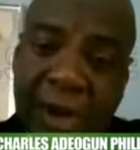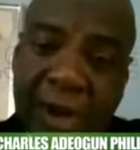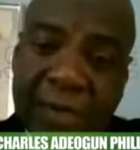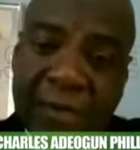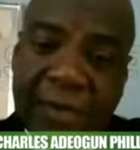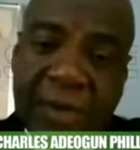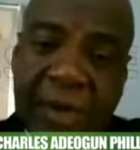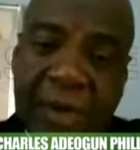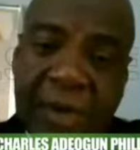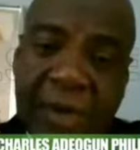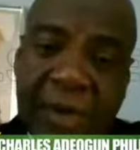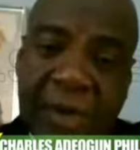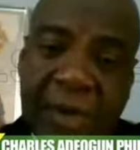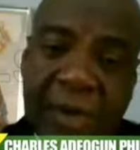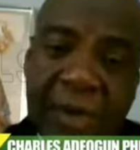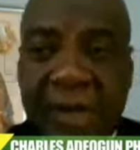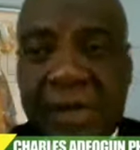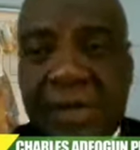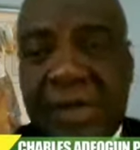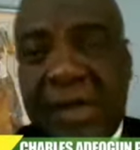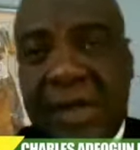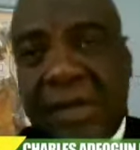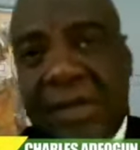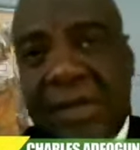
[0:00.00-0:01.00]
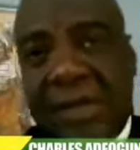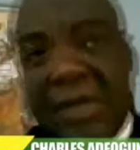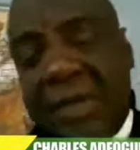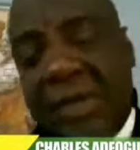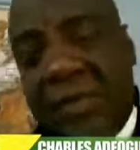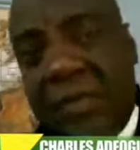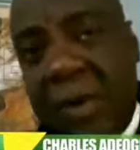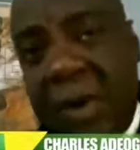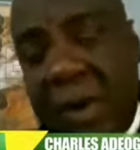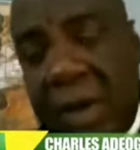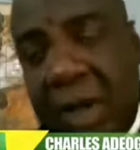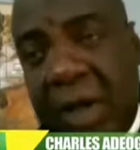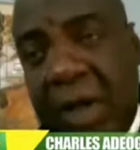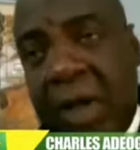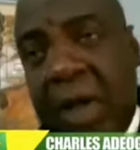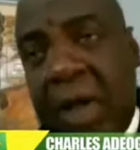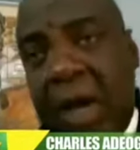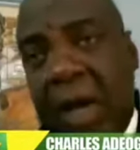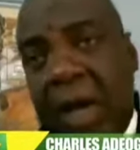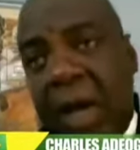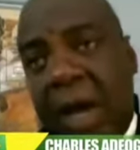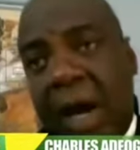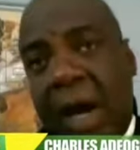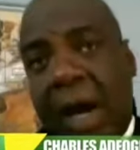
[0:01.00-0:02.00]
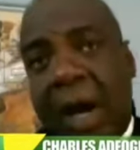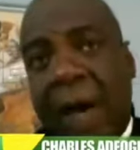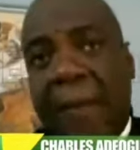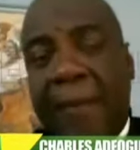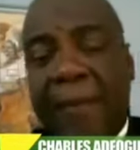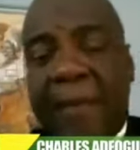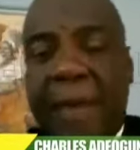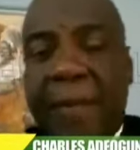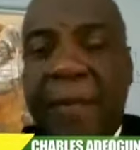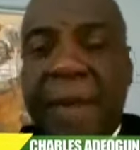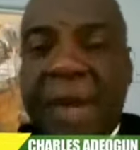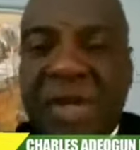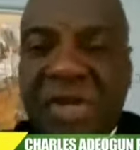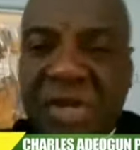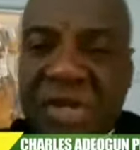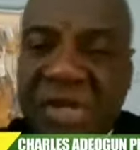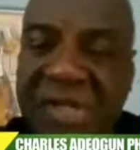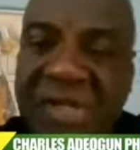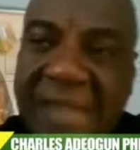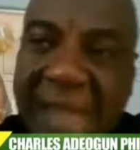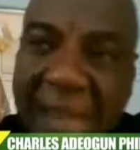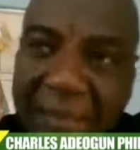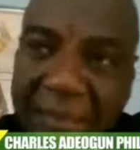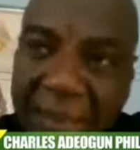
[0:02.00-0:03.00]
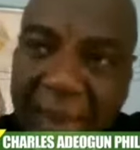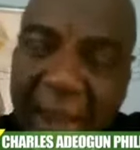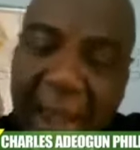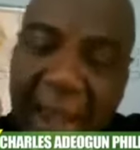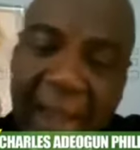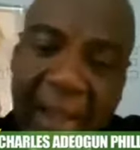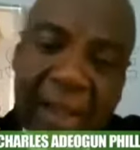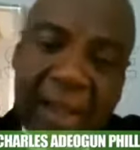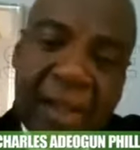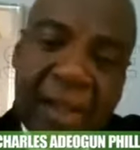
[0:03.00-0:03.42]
So, I mean, this, this is really um, a major setback